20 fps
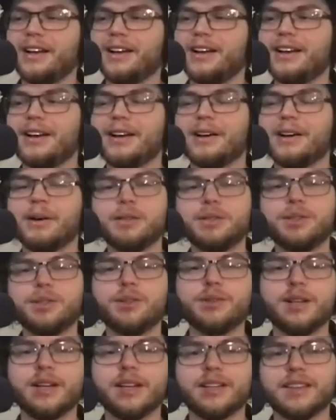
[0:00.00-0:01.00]
And also
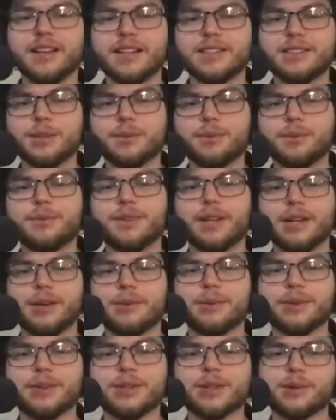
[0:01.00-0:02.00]
like like
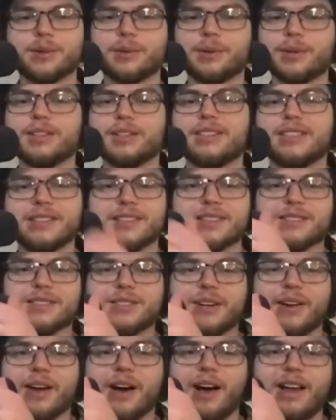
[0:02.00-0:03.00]
with the quarantine, there's
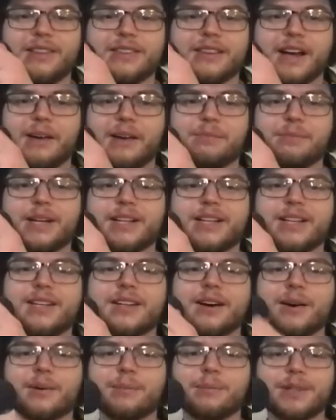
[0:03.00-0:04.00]
not that many
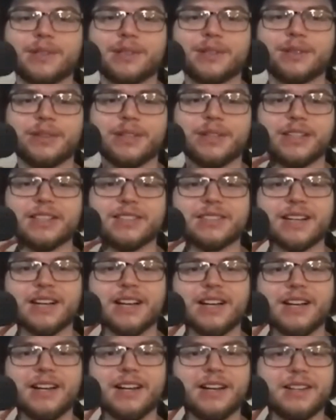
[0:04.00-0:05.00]
opportunities
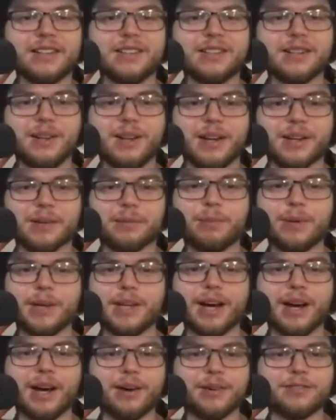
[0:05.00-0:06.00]
to like
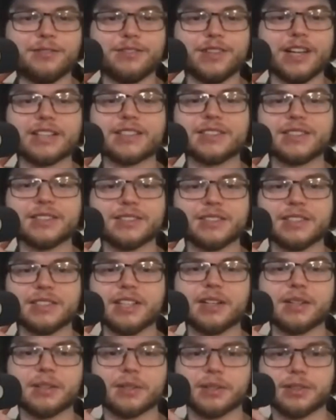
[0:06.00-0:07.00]
be out flexing
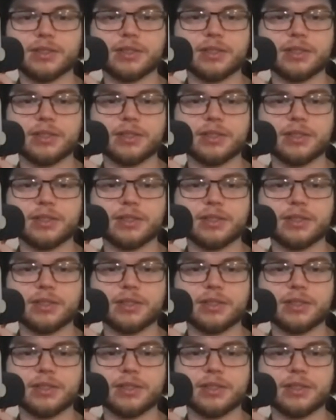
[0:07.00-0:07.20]
sneakers.